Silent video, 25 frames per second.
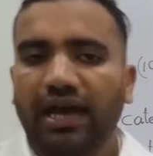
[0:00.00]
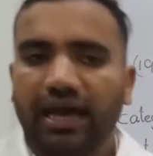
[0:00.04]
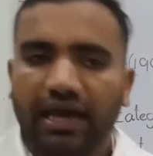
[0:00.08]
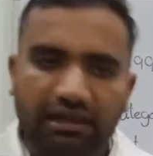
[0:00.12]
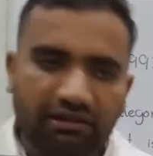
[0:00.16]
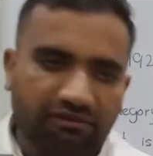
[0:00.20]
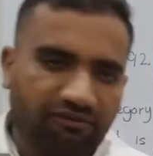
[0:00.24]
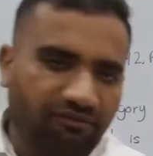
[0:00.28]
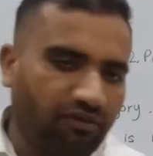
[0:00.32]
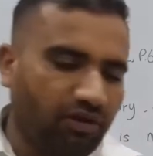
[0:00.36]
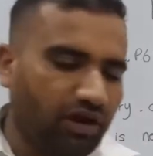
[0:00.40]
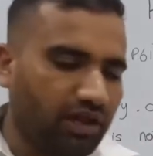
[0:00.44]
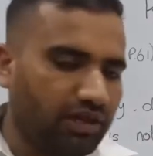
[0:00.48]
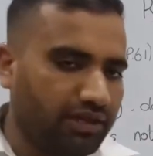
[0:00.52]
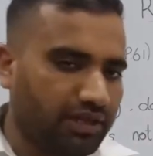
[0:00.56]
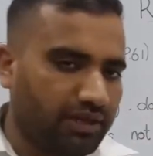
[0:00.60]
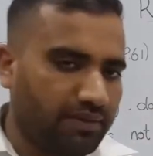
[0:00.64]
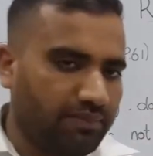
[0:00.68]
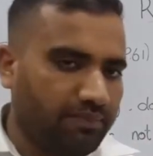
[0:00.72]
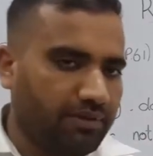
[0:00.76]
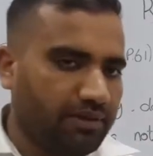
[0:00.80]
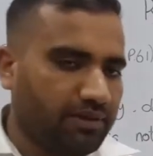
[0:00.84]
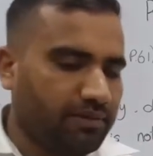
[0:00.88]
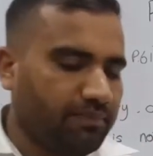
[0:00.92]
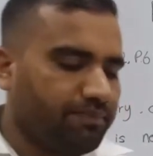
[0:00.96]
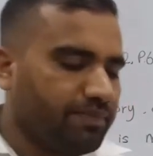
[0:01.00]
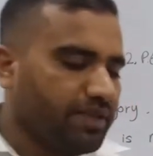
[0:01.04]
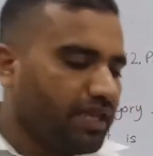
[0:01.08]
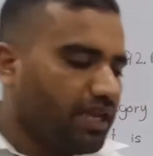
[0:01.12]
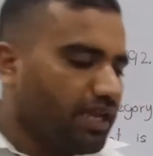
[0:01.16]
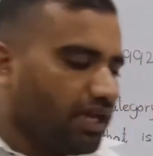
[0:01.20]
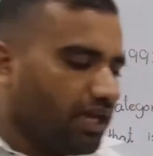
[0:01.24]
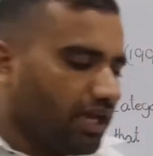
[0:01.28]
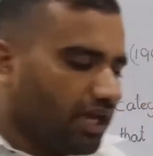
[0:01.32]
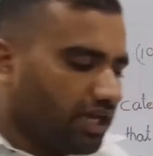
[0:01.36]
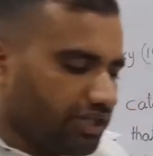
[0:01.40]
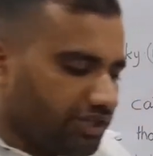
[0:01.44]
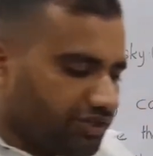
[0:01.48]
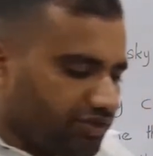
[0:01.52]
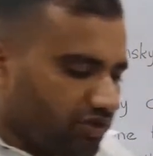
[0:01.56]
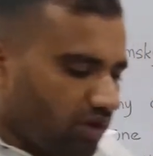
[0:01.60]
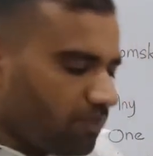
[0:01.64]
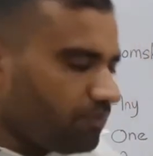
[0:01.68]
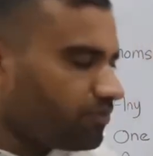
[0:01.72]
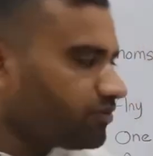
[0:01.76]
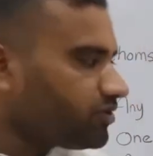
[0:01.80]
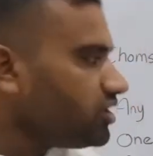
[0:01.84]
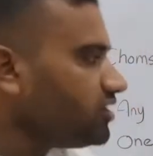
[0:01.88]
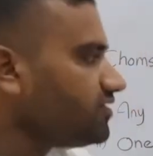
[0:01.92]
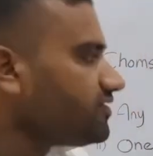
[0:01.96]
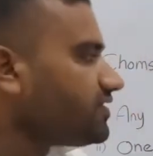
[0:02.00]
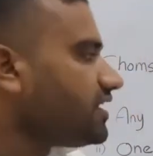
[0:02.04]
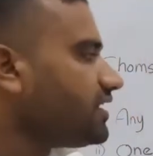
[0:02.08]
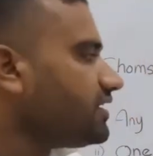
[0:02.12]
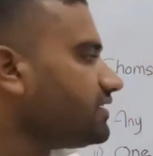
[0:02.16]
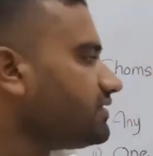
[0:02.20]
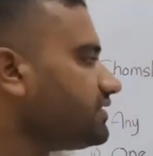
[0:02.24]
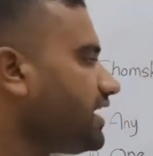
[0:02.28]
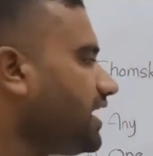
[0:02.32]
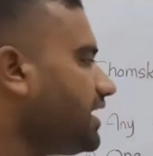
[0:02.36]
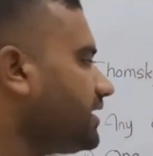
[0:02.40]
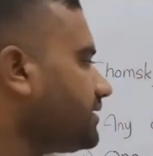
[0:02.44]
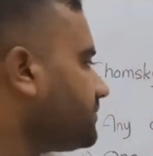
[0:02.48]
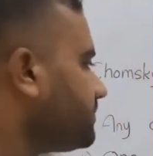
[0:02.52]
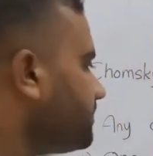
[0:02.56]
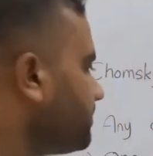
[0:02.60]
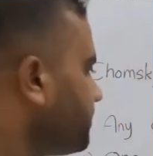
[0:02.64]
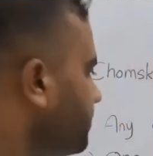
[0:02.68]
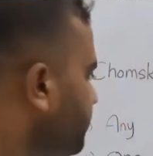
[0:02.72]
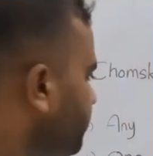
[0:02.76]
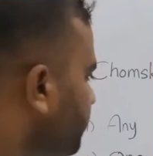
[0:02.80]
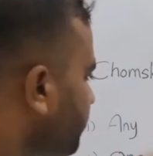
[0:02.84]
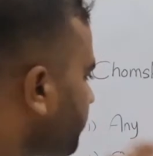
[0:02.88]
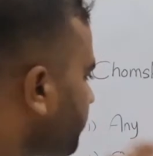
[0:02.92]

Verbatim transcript: alpha label. And Chomsky said that